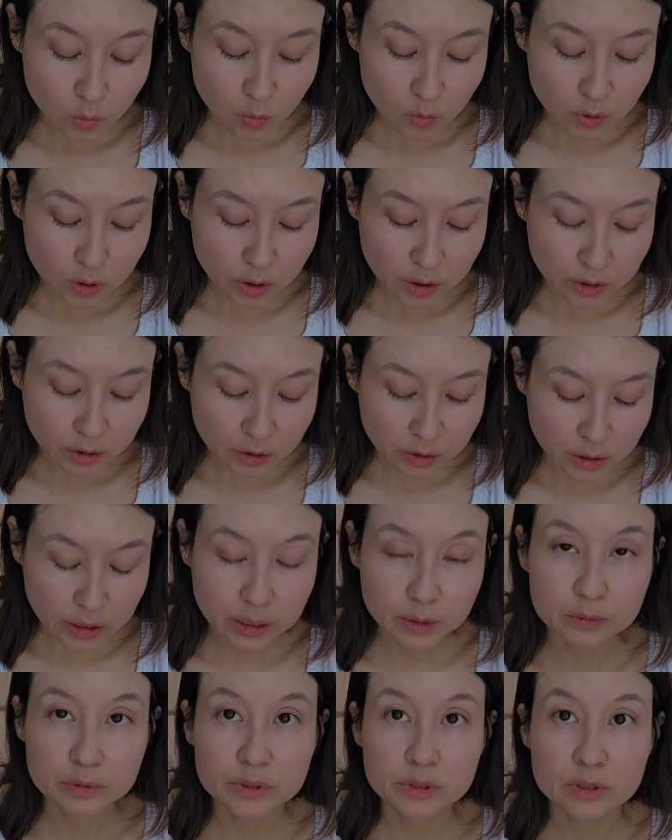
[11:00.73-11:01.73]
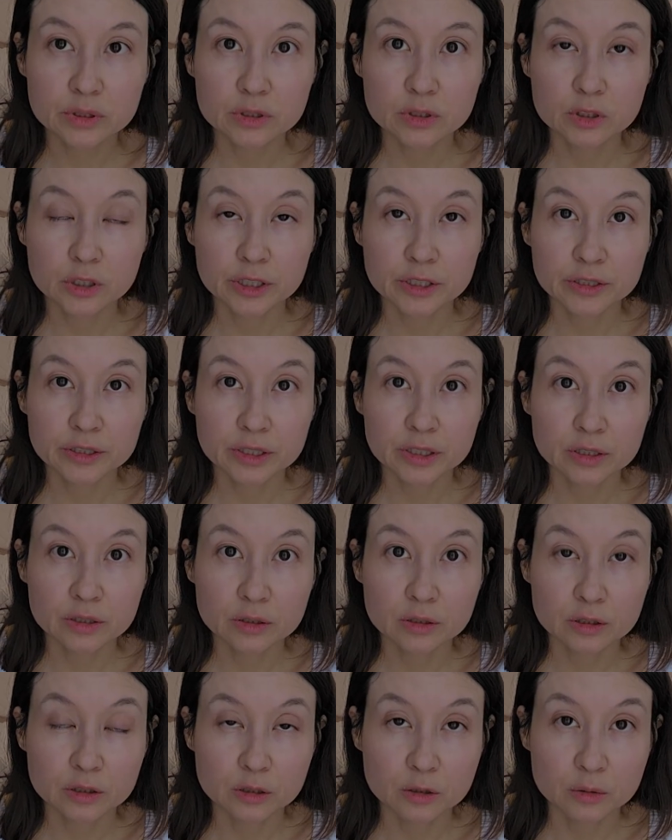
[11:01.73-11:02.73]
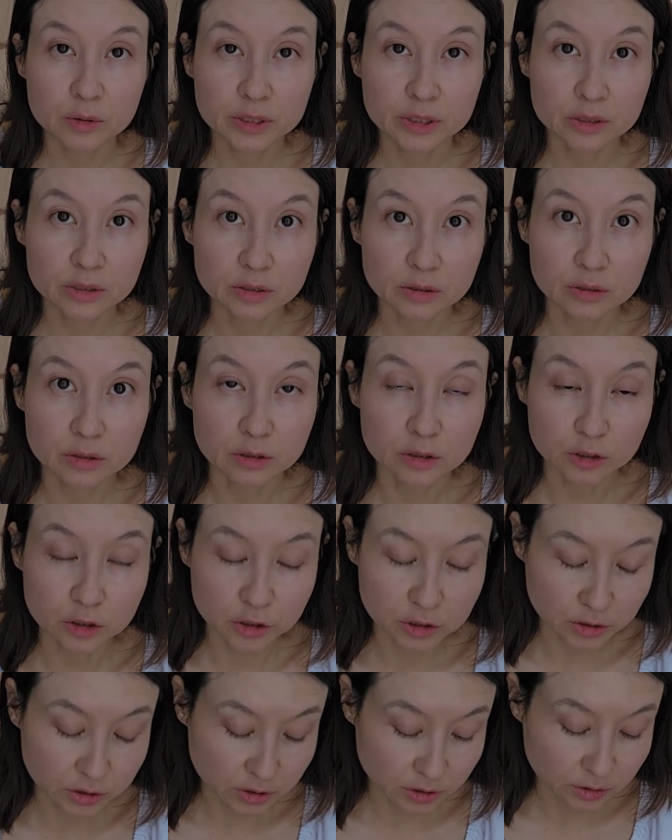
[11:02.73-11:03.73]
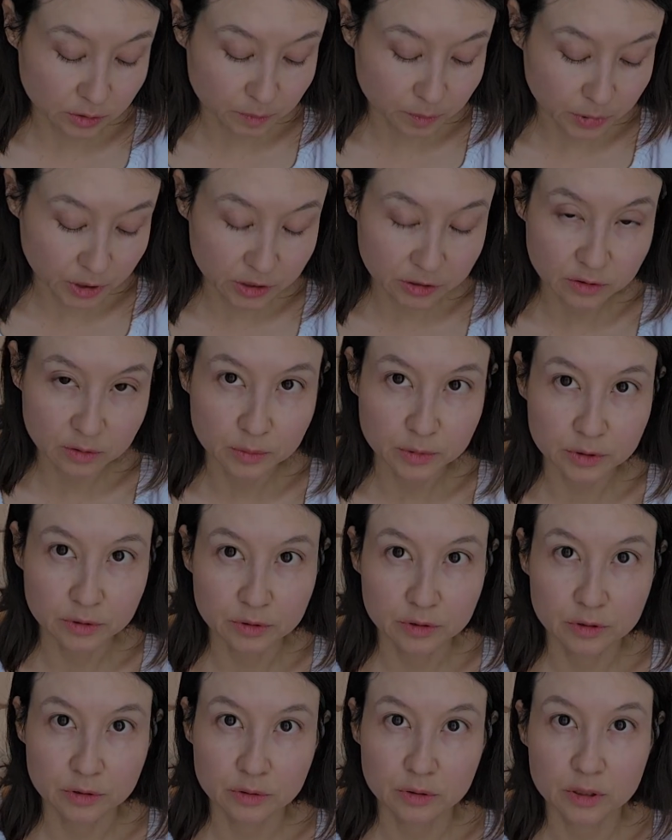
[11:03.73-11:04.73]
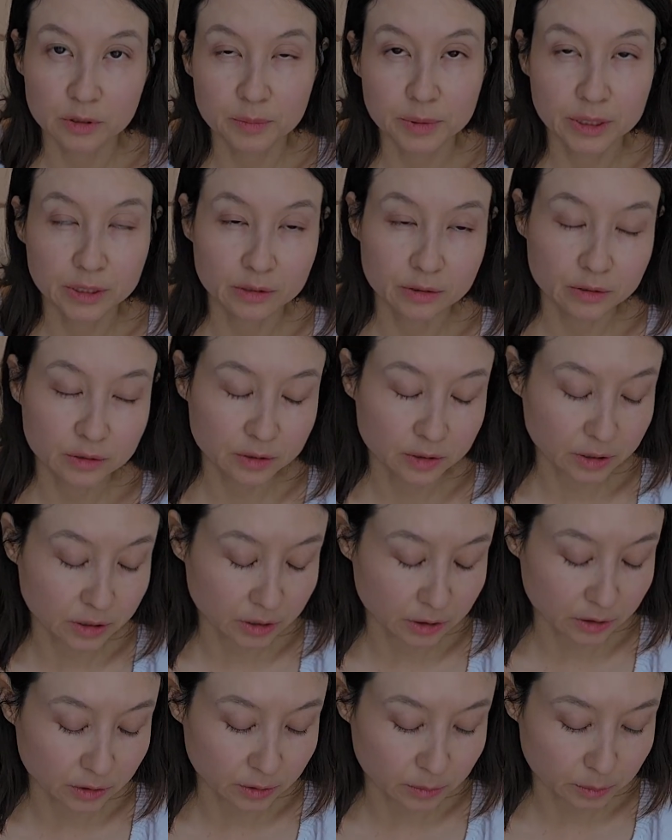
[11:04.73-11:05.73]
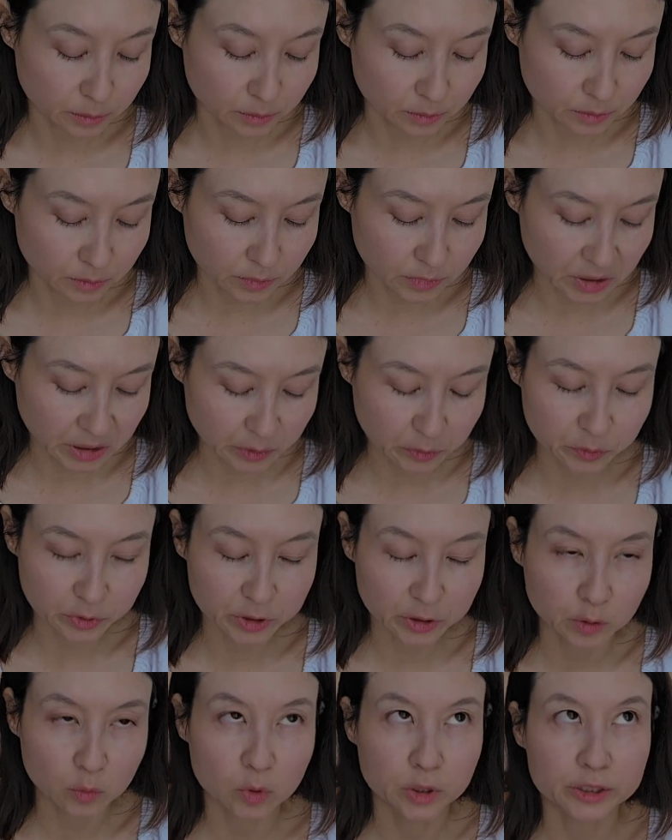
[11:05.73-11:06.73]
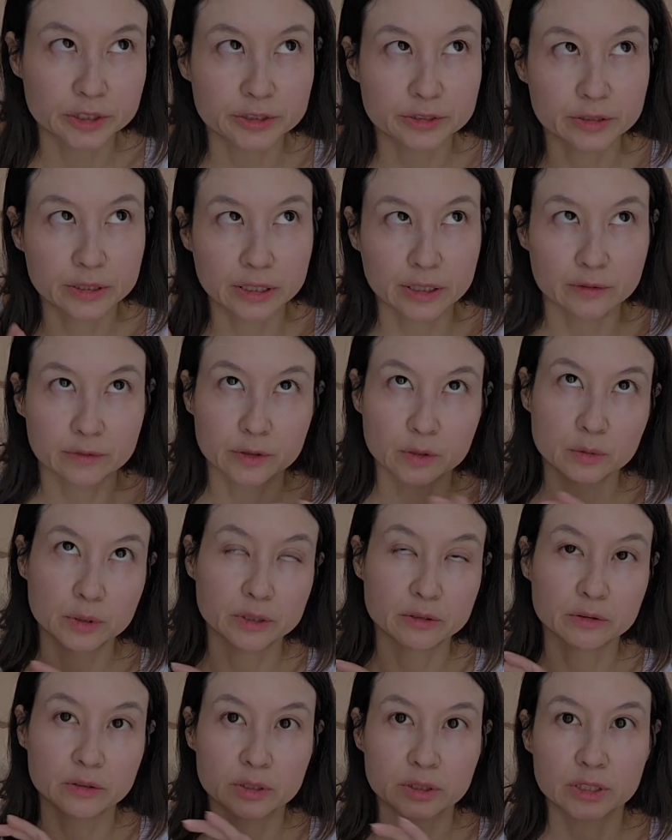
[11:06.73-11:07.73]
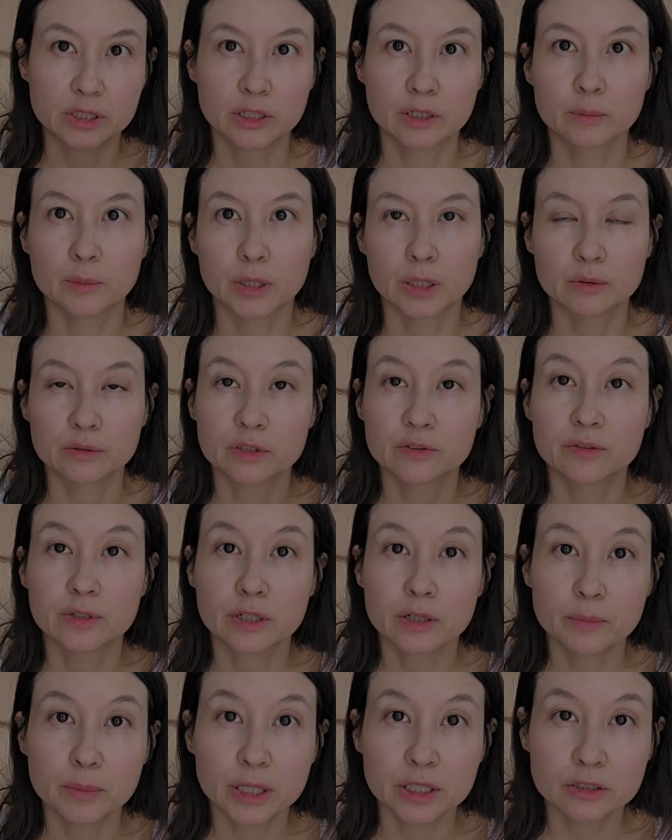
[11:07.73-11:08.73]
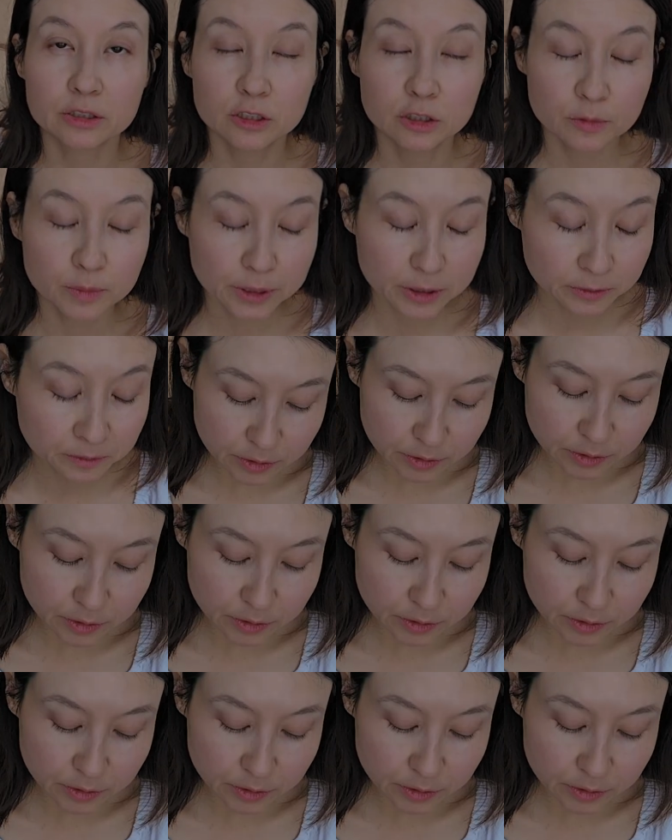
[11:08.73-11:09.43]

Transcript: I was trying to get Kuro in as urgent as possible to Japan. I really wanted to have it around the time I was flying back to Japan.